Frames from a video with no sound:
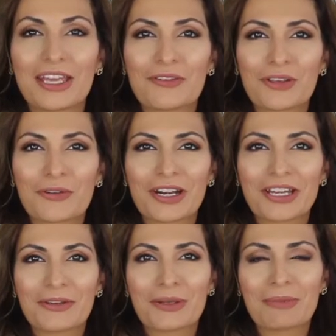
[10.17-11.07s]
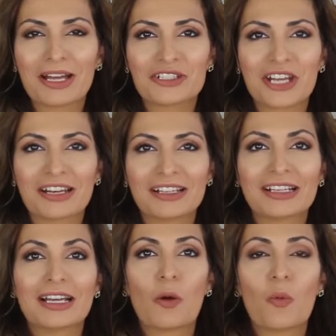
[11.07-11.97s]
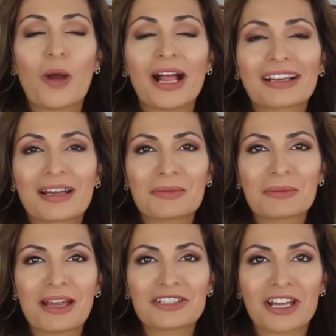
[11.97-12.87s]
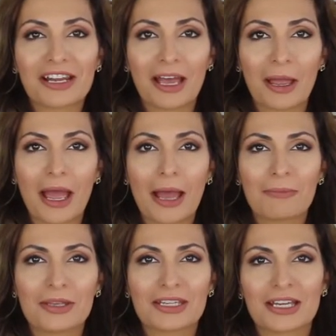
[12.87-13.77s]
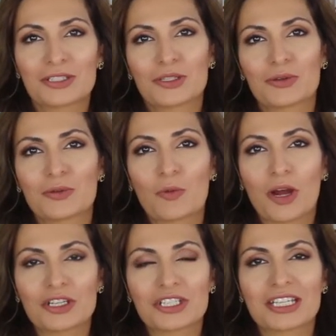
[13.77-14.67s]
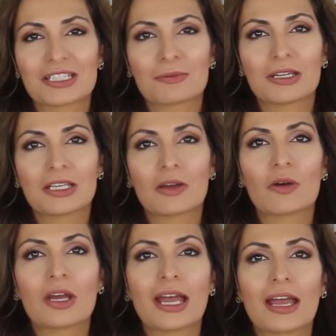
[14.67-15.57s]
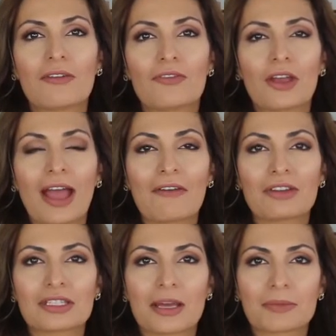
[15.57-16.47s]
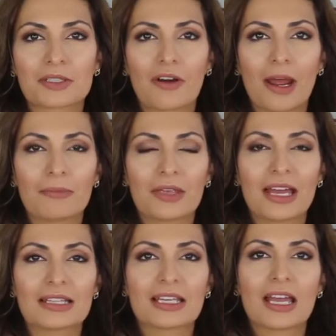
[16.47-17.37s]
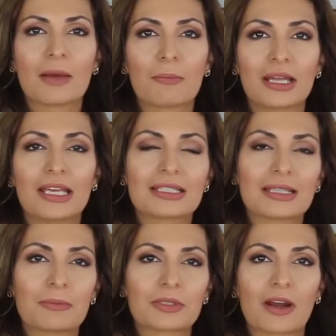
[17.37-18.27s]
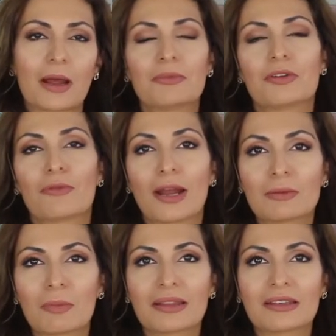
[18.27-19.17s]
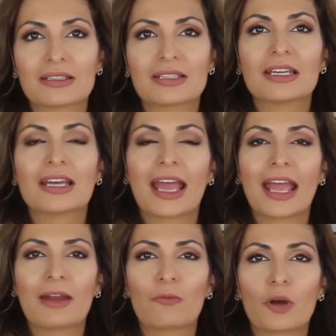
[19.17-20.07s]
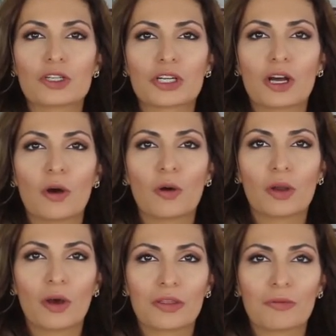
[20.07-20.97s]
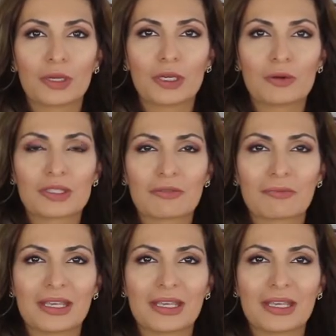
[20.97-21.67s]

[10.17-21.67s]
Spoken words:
If you are new in my channel, welcome to my channel. Happy that you watch this video. If you haven't subscribed yet, please subscribe the red button and watch all other videos of